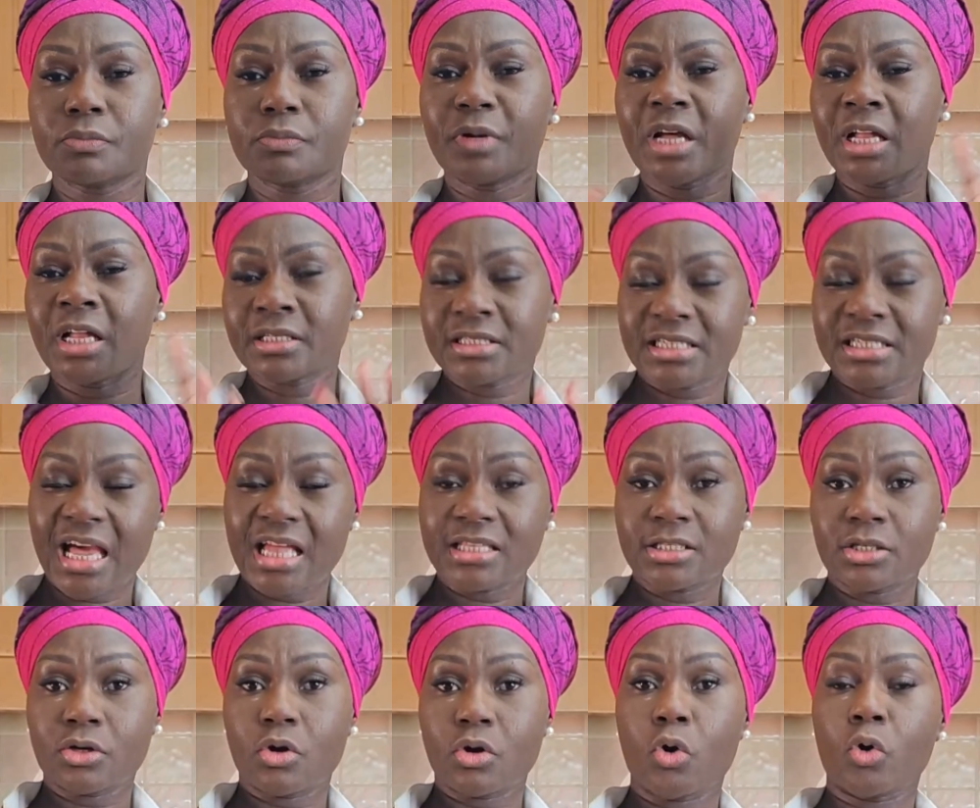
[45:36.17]
But
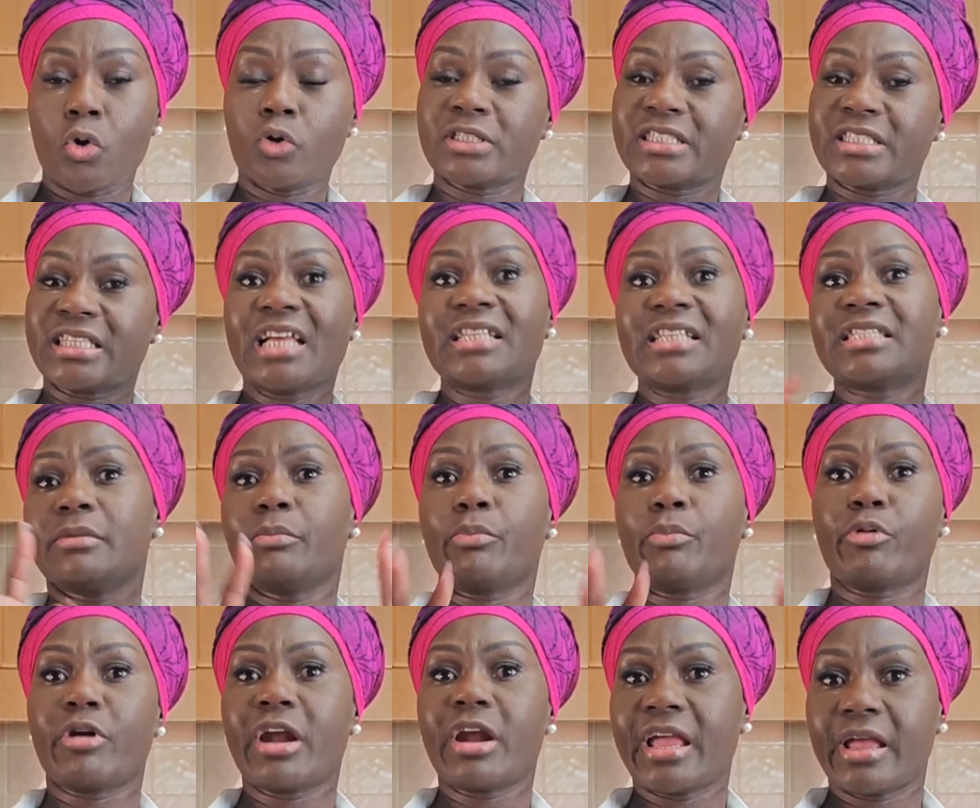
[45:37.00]
that's all set
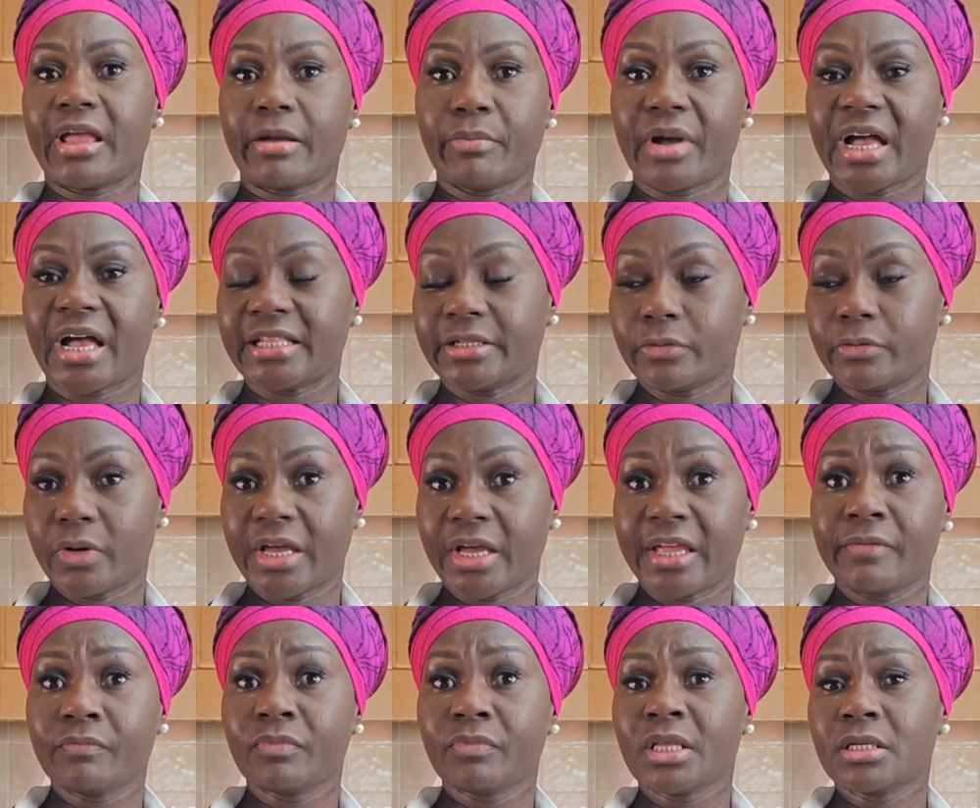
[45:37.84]
in prayer, by the
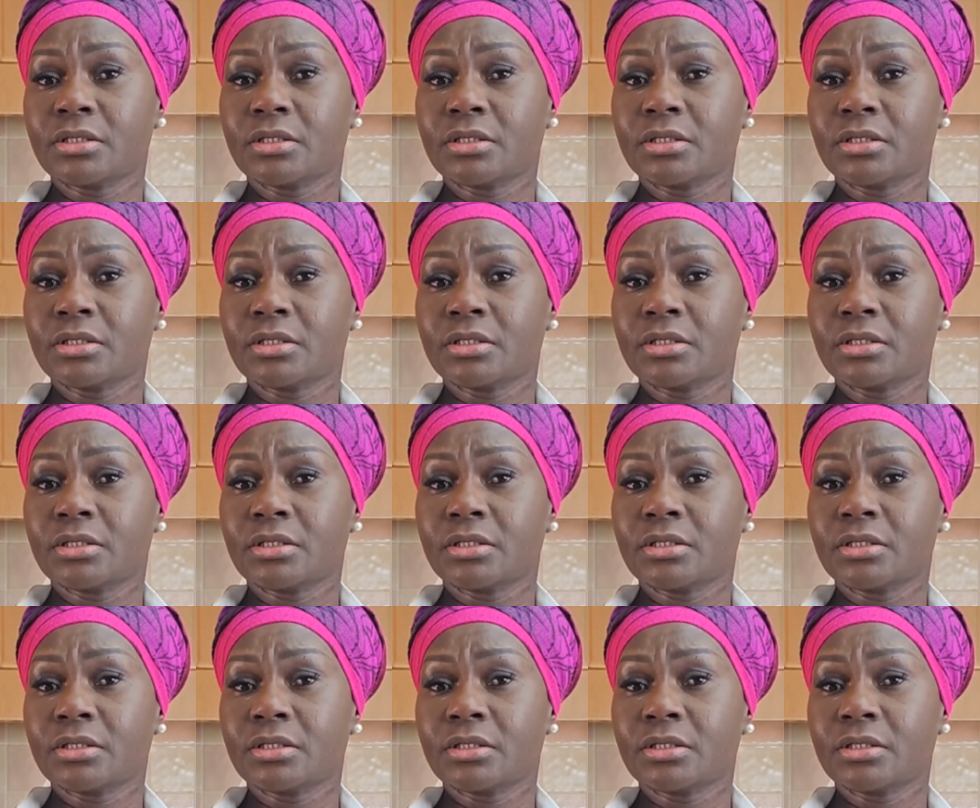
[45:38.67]
way.